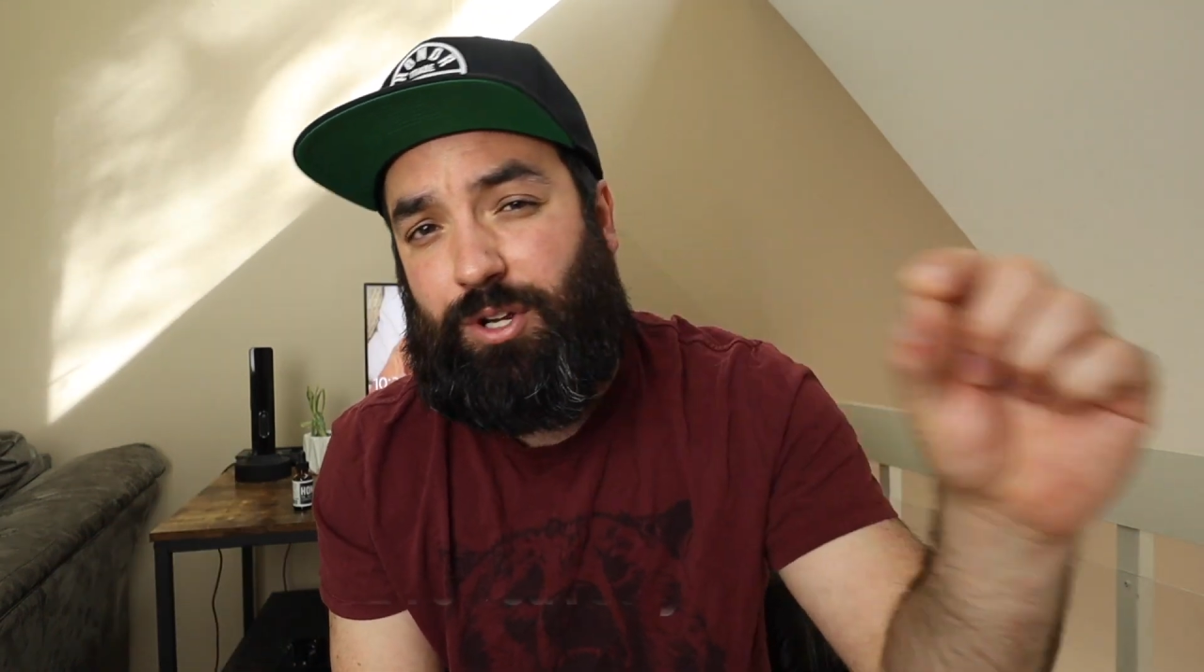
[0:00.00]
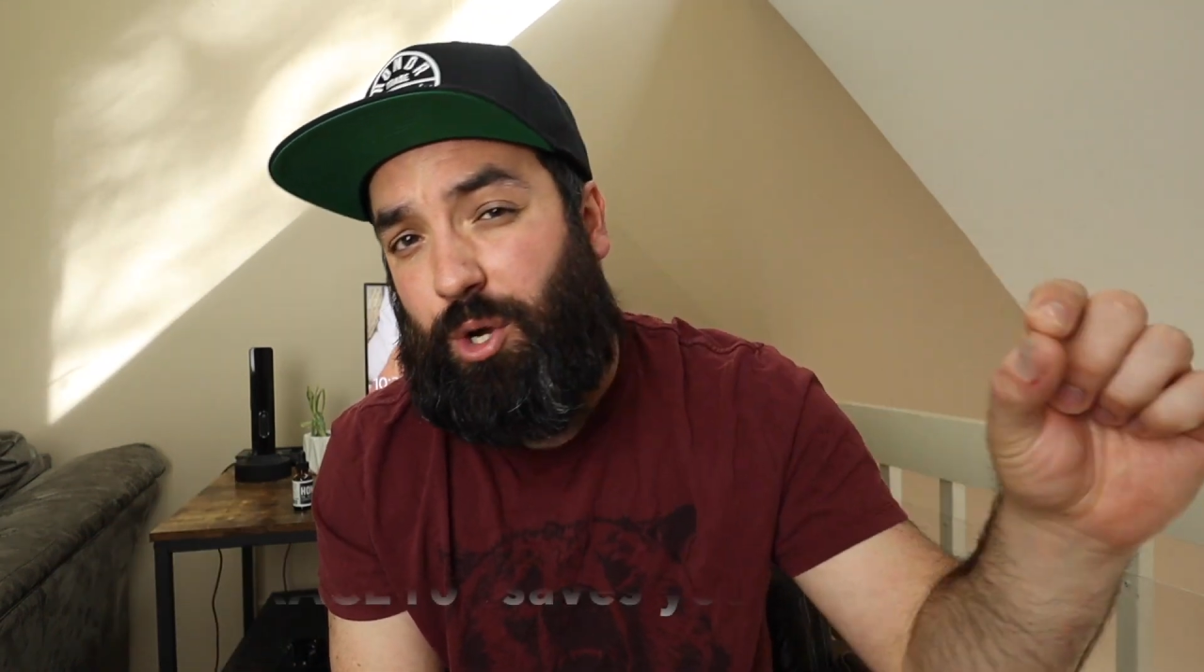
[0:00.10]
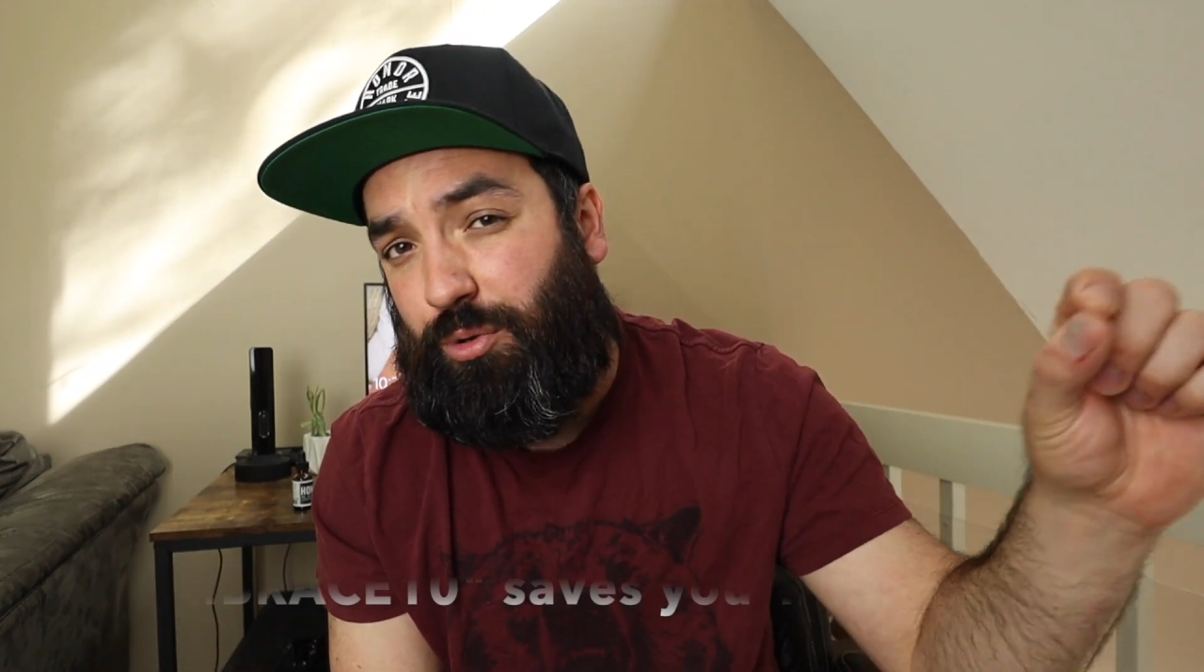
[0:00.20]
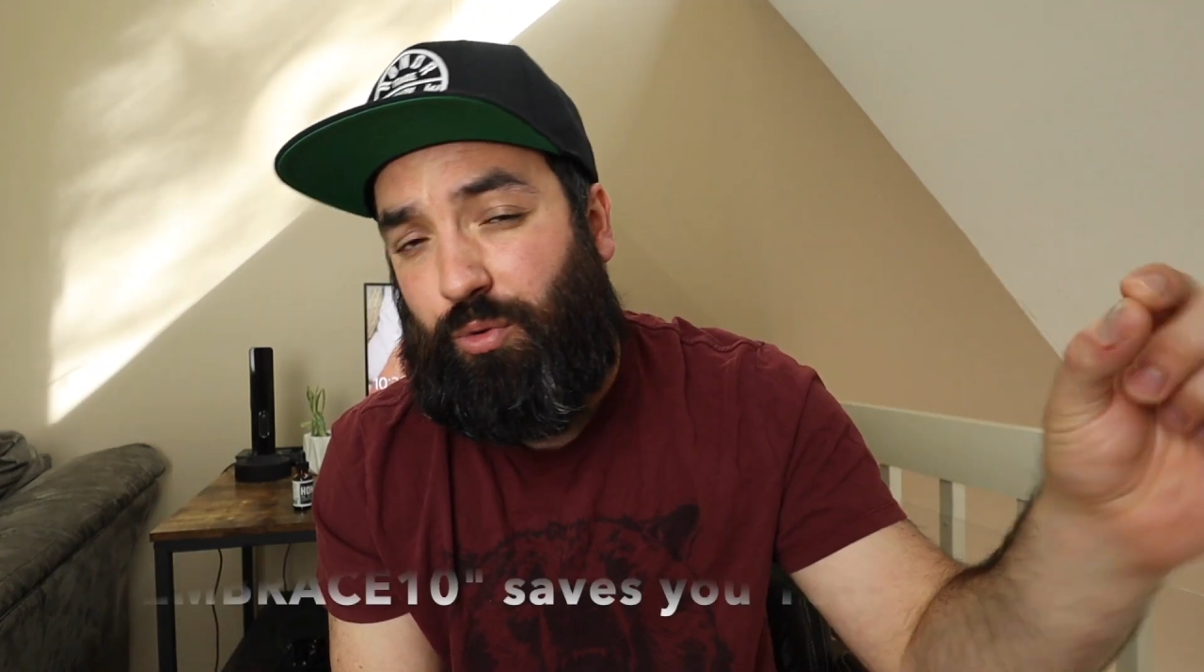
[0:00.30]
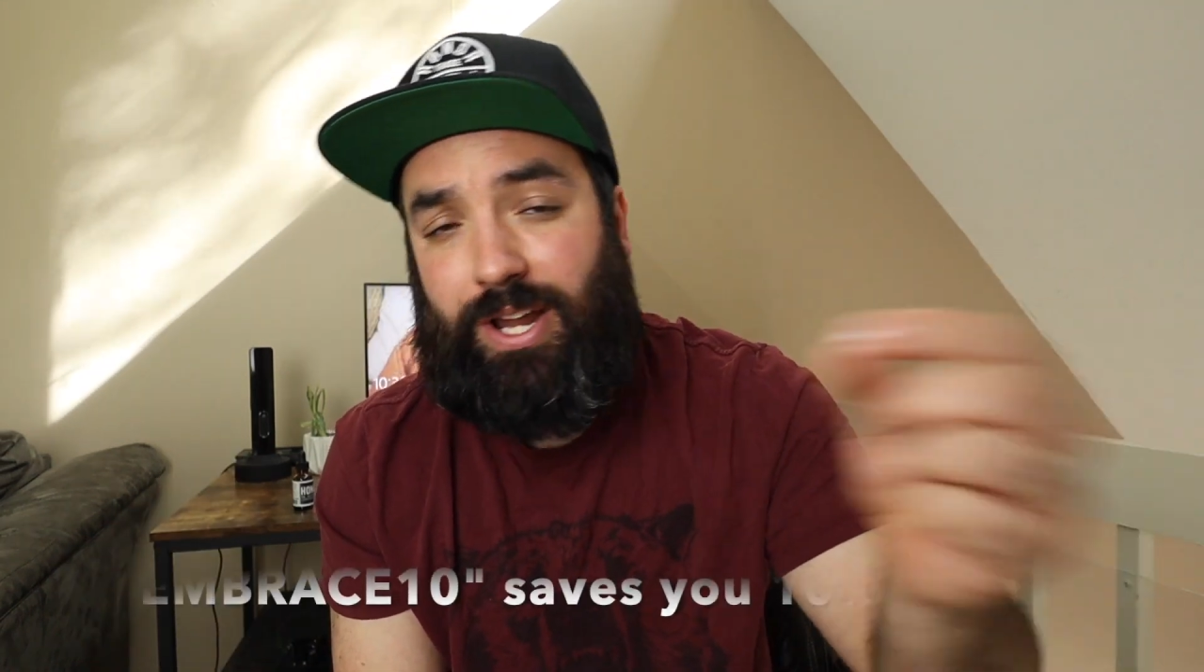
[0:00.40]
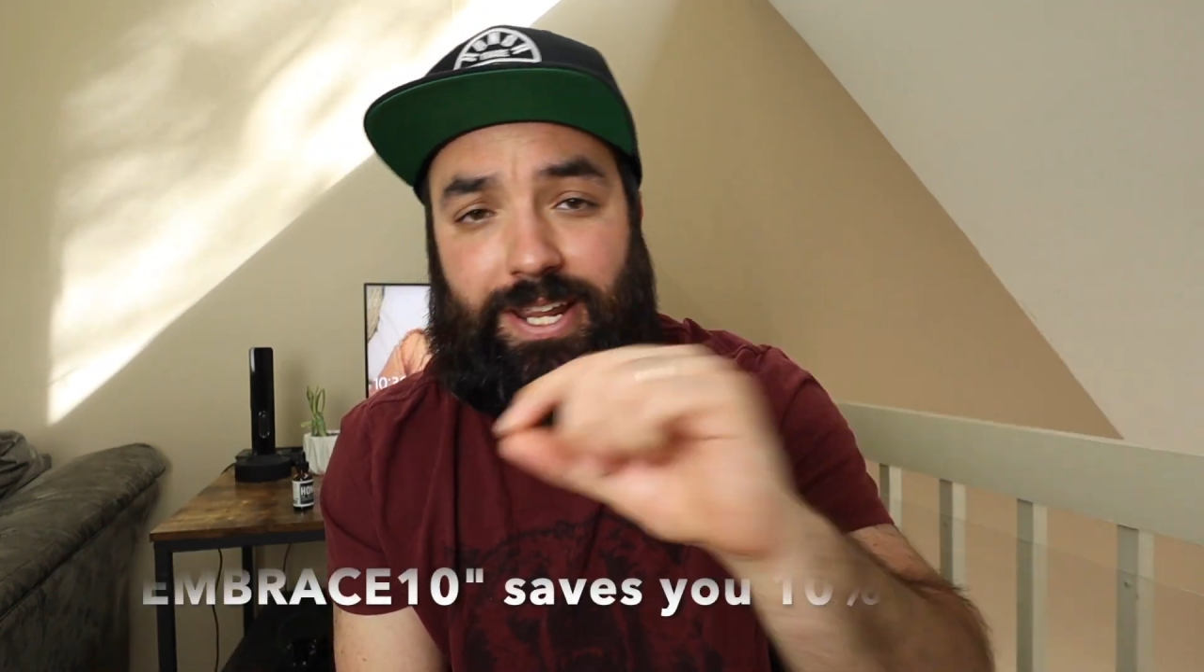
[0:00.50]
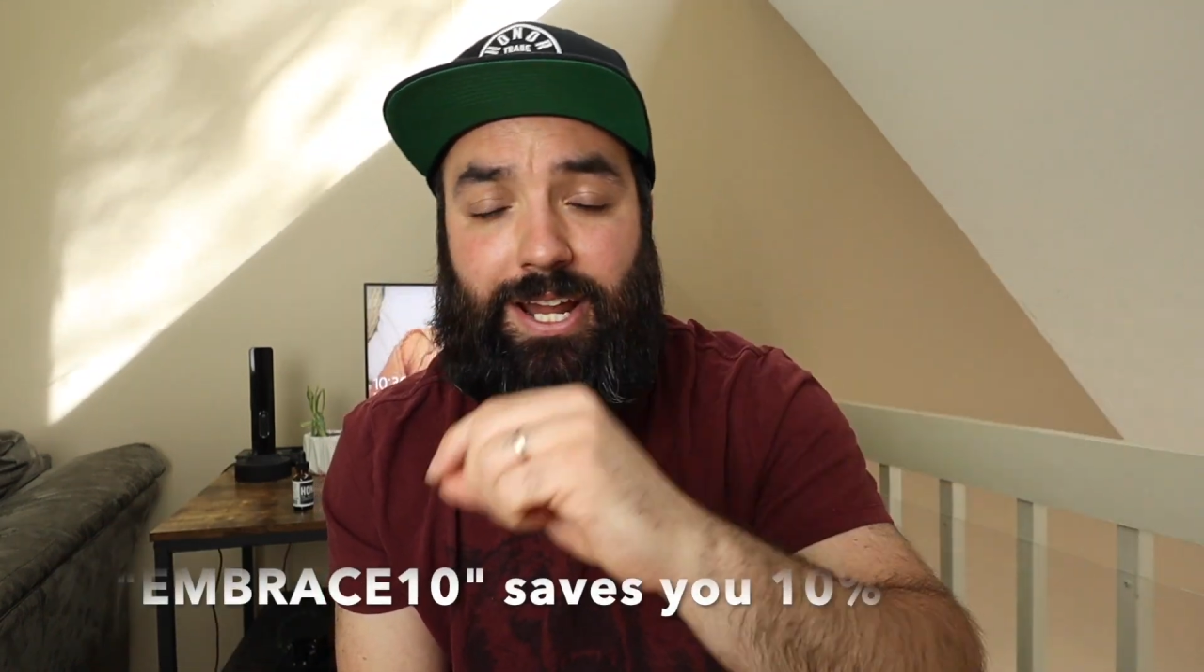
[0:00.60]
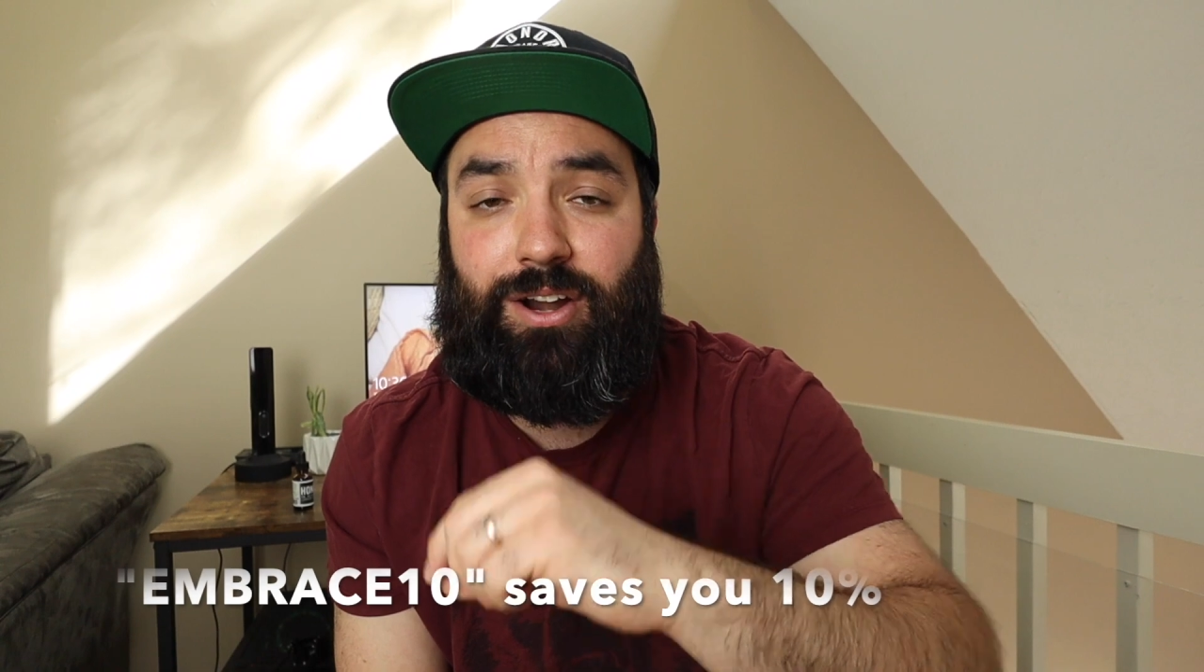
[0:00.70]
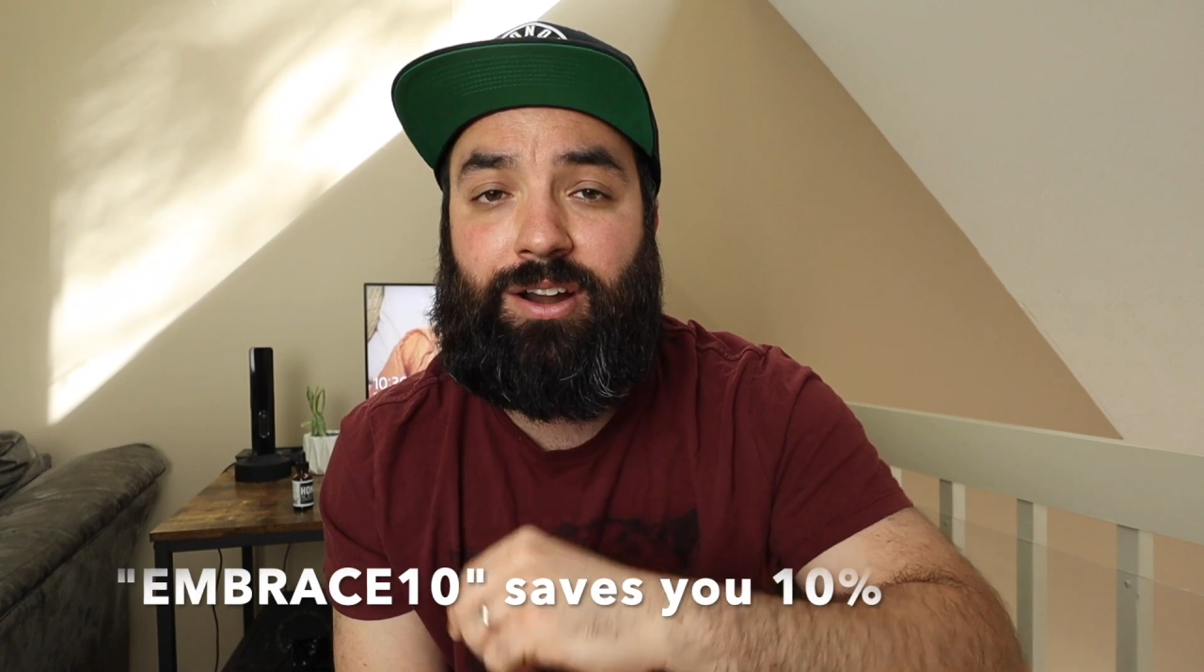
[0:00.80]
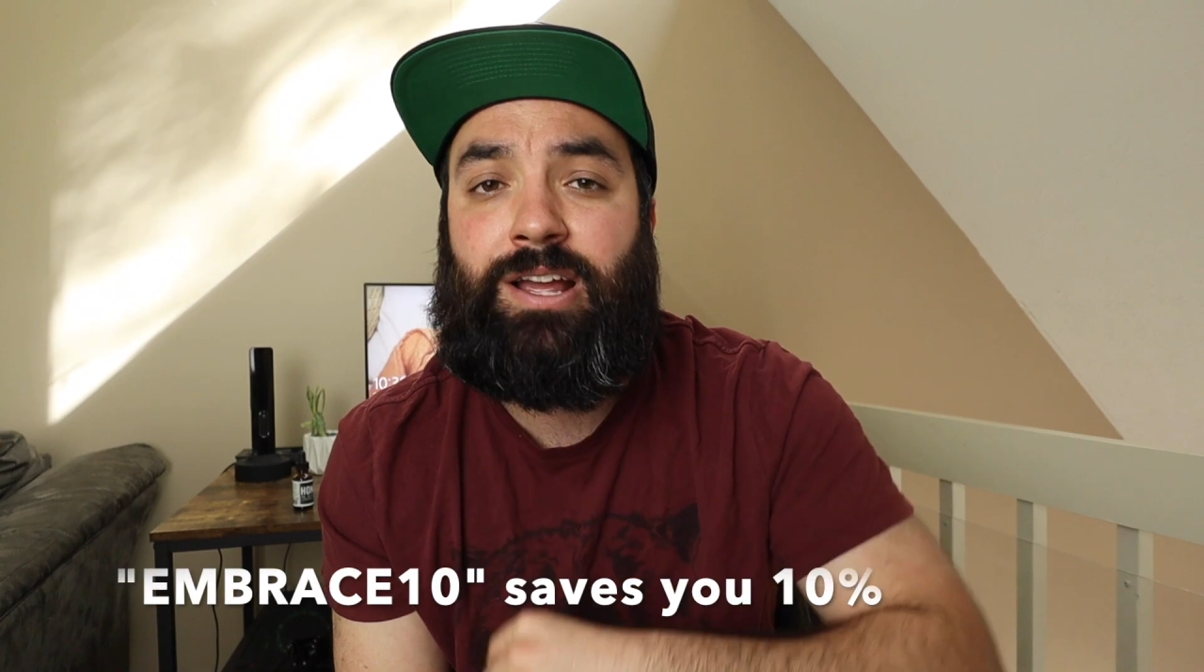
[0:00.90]
code right
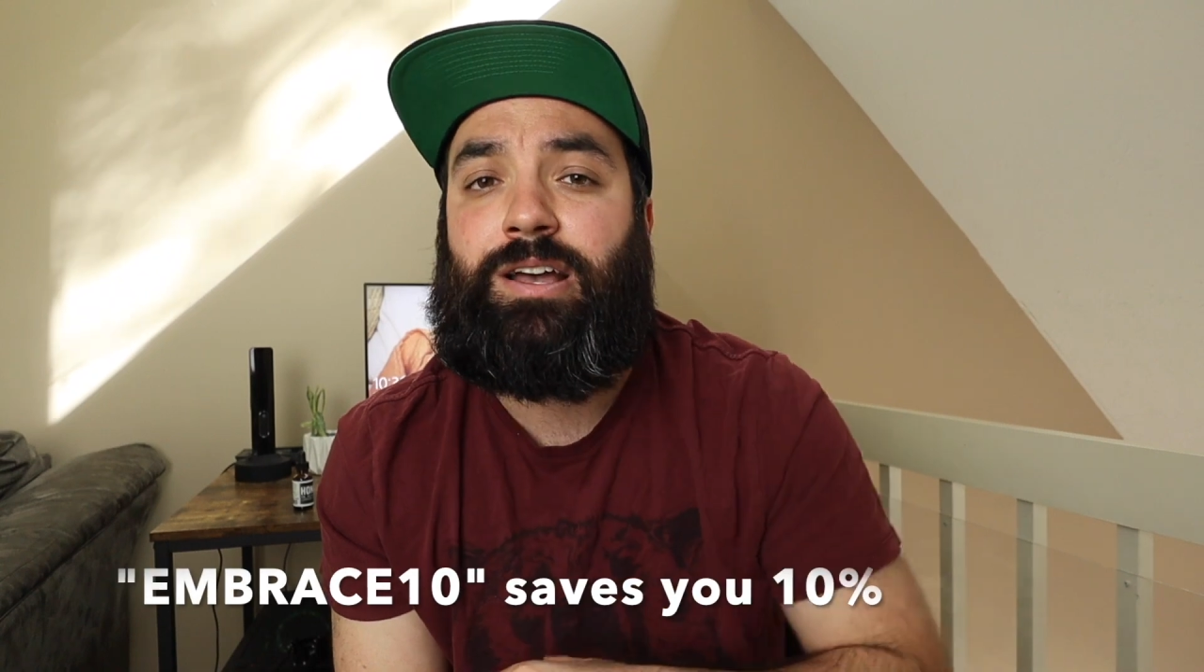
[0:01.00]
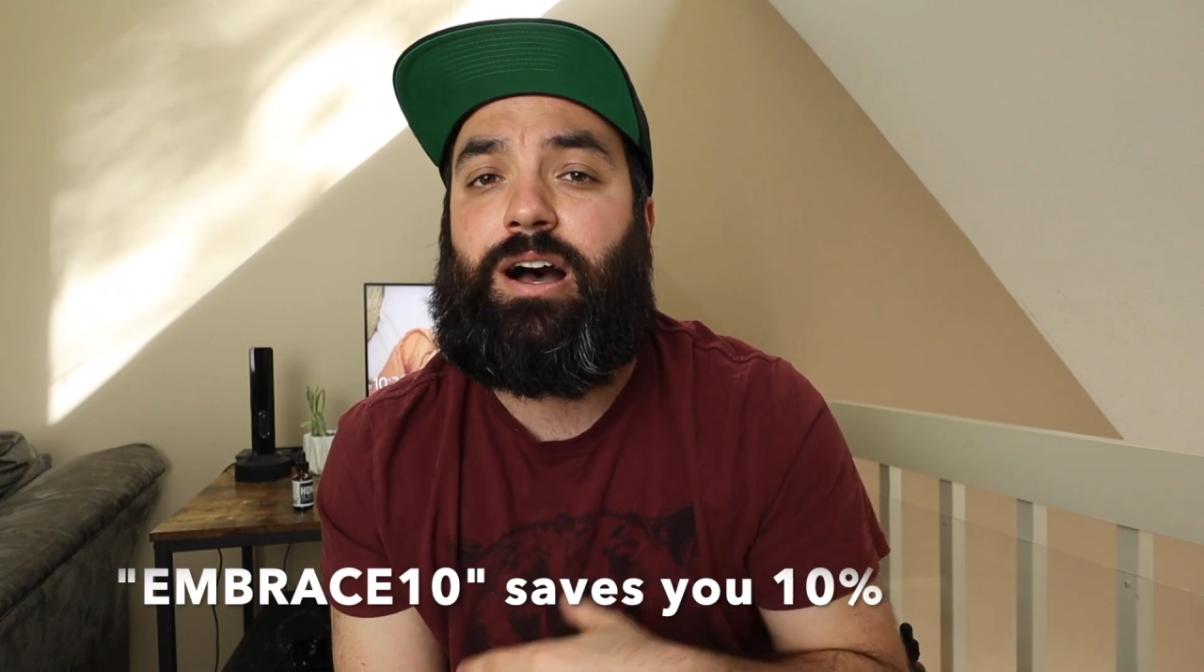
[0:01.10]
here.